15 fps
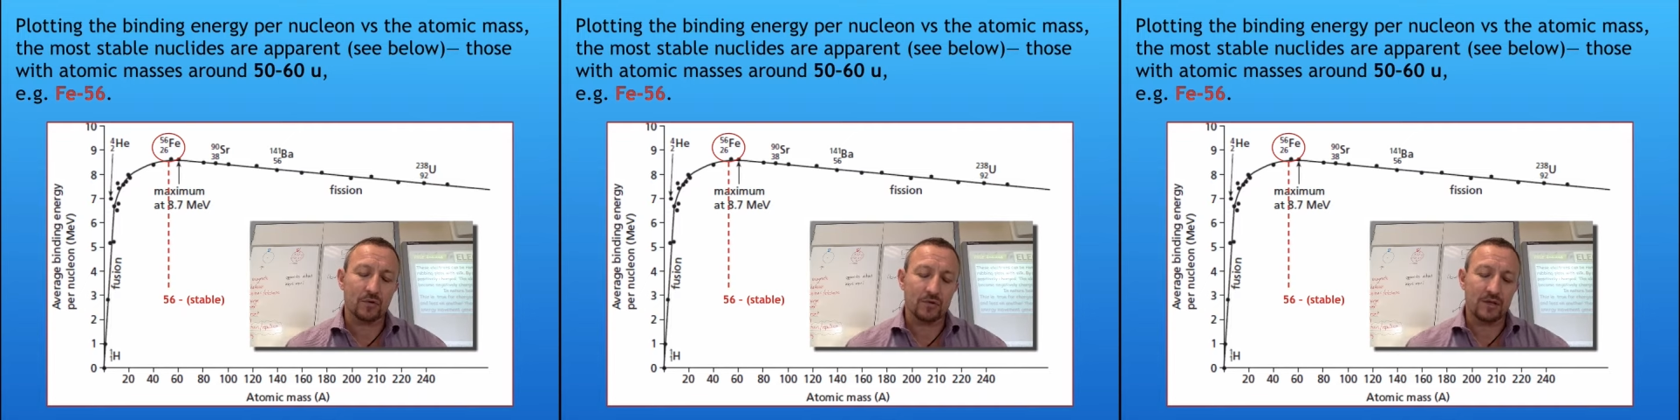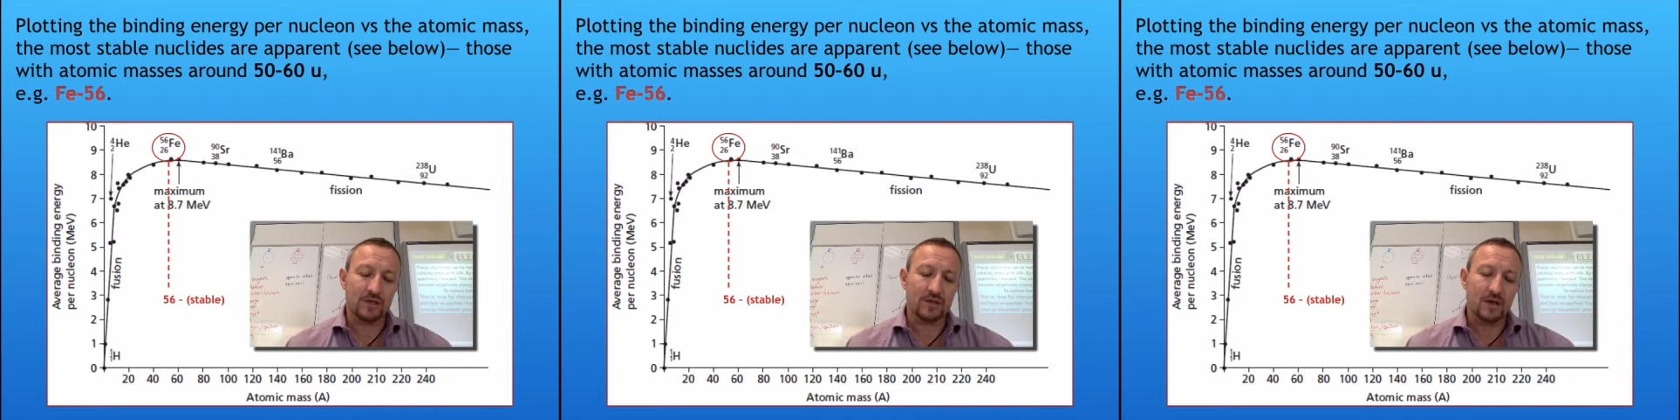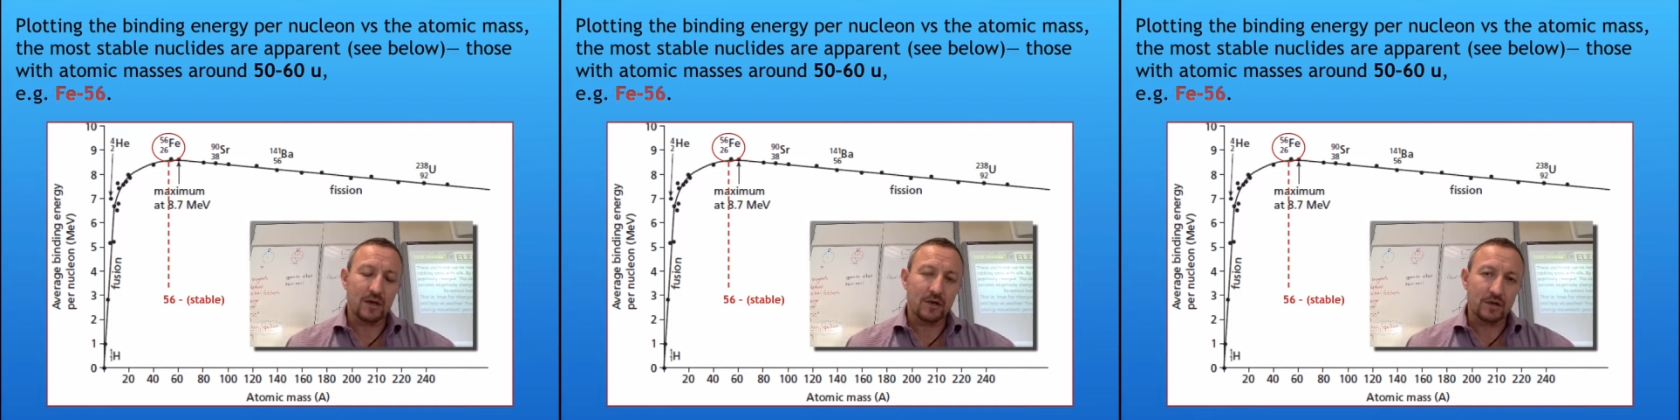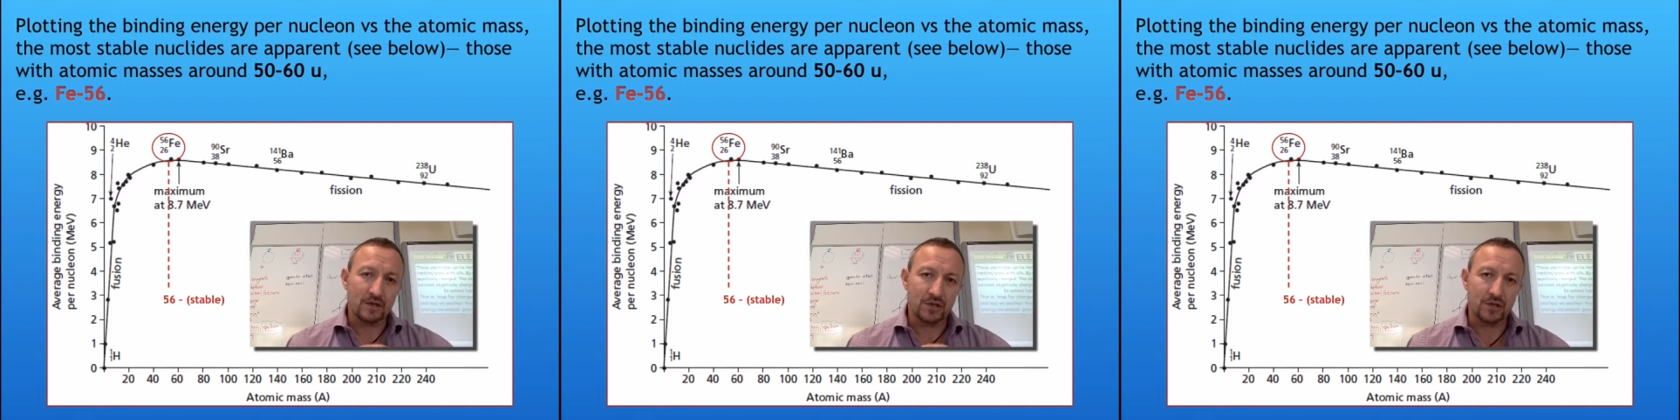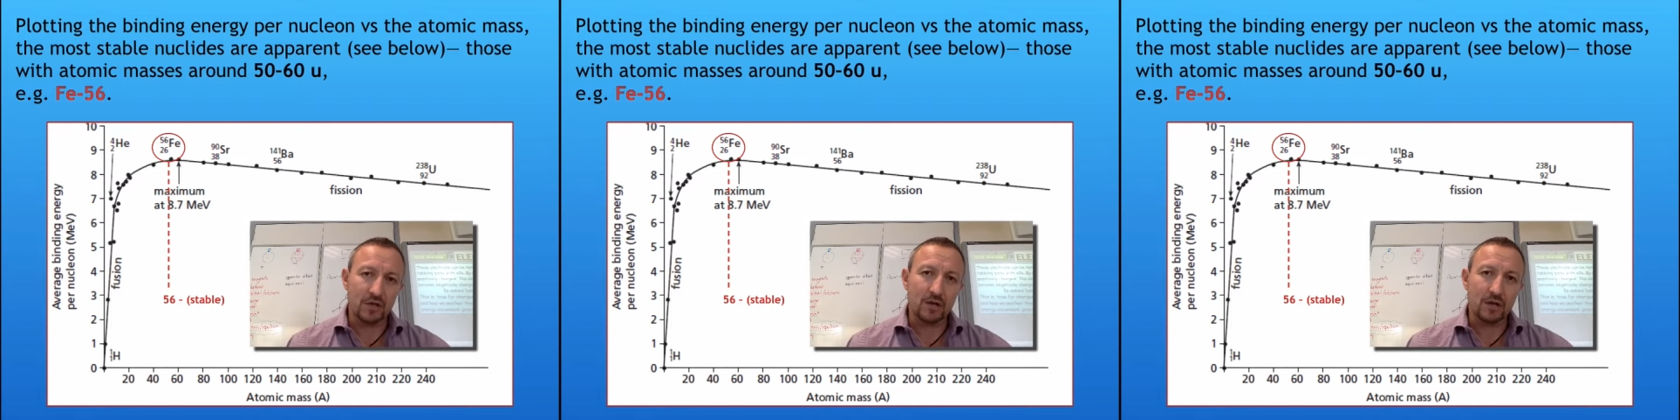or these
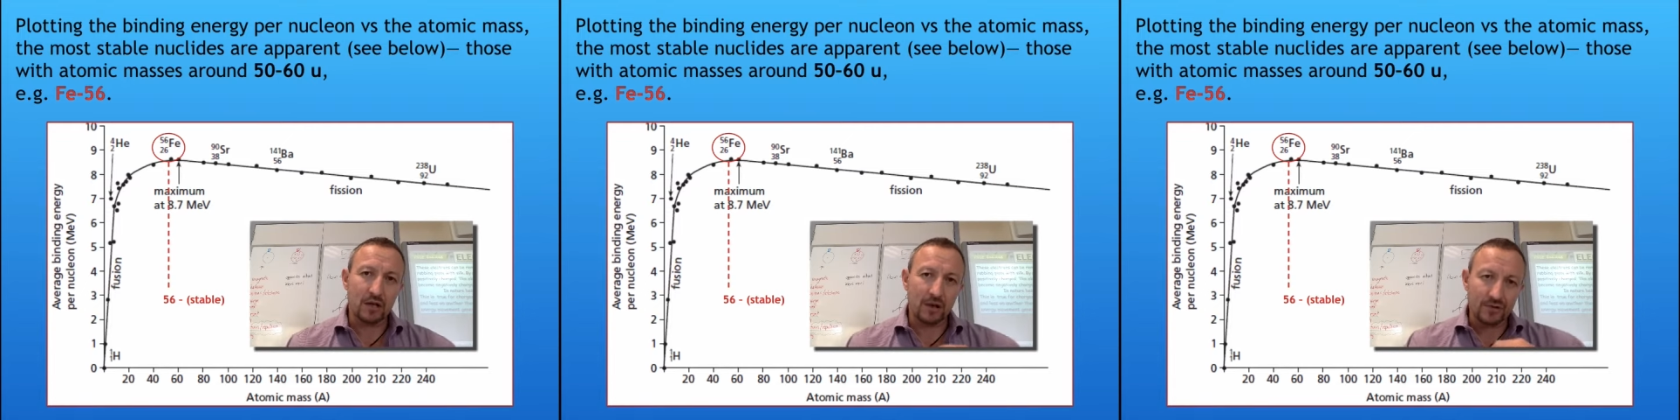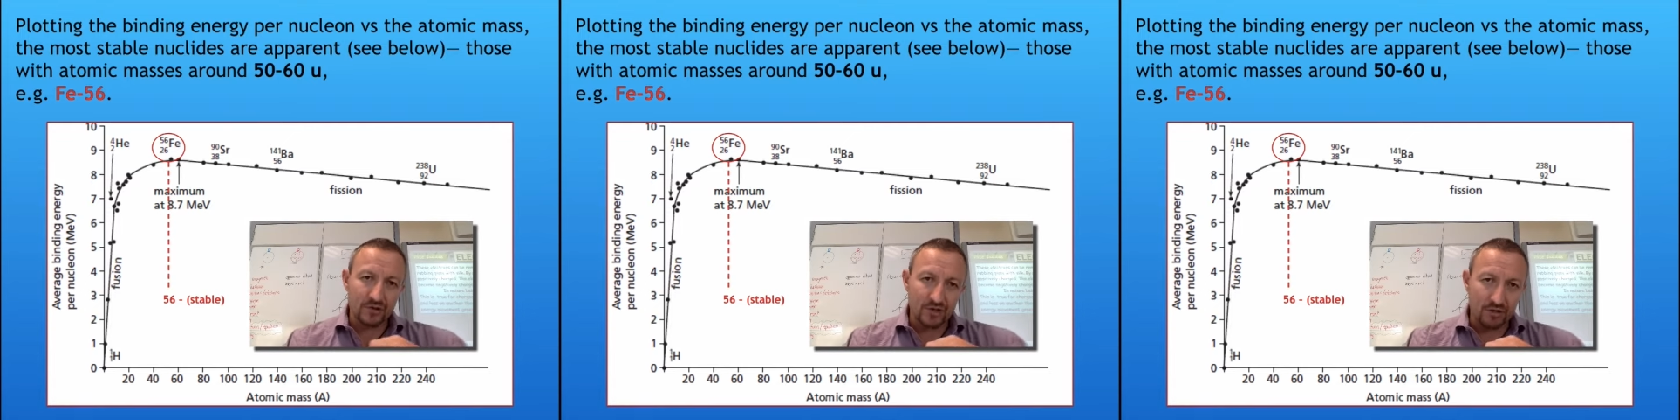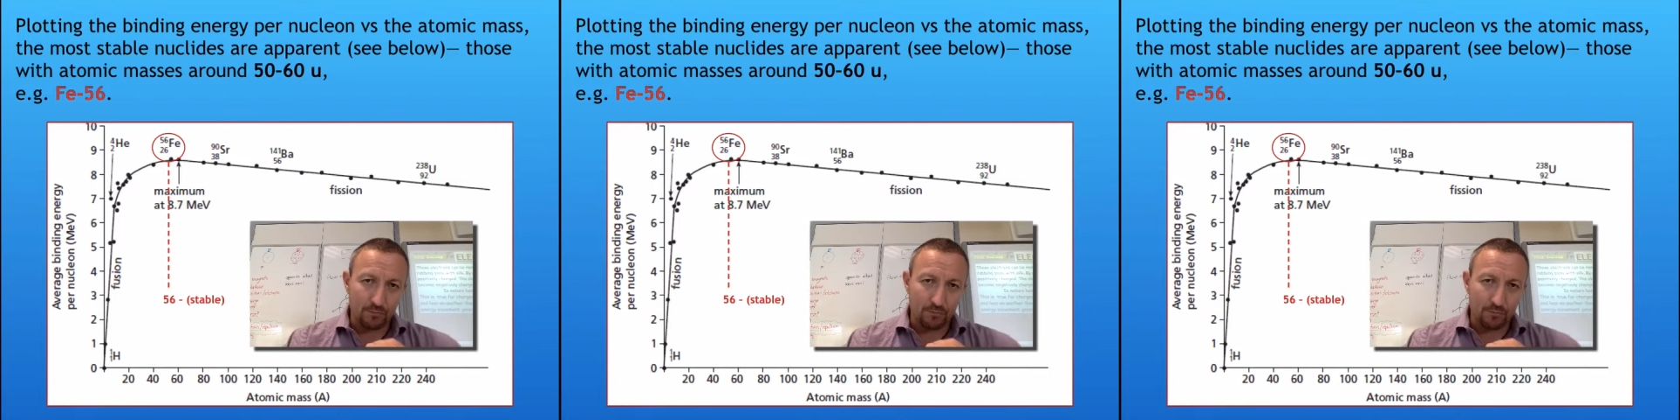nucleons,